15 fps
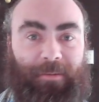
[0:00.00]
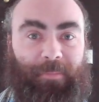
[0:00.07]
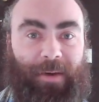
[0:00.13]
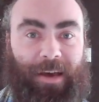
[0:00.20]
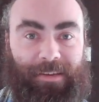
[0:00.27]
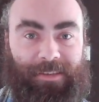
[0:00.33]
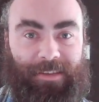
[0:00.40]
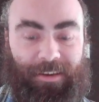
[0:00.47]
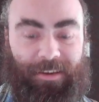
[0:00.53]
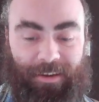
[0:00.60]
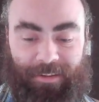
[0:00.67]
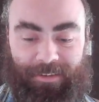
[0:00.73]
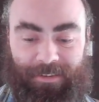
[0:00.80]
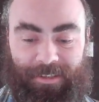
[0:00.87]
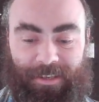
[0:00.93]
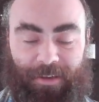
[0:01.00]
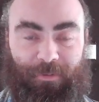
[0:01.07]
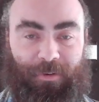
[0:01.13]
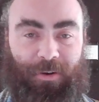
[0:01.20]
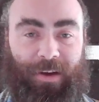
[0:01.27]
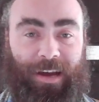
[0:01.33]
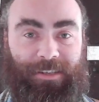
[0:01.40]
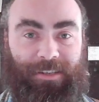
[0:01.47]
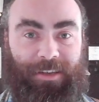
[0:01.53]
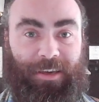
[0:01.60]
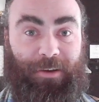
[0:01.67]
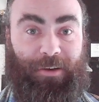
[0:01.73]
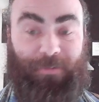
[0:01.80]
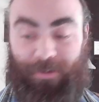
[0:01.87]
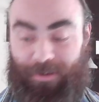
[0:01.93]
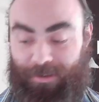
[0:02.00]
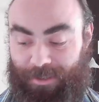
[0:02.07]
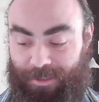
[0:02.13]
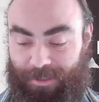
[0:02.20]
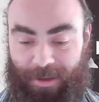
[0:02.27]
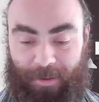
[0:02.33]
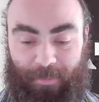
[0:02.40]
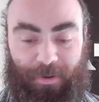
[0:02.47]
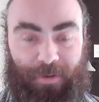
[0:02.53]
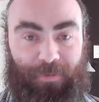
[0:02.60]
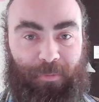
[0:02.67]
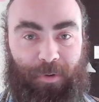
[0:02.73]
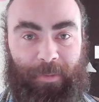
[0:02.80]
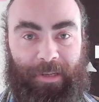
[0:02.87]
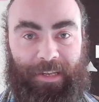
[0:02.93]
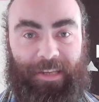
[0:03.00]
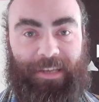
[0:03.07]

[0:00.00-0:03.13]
basking and self-congratulating for just a brief moment.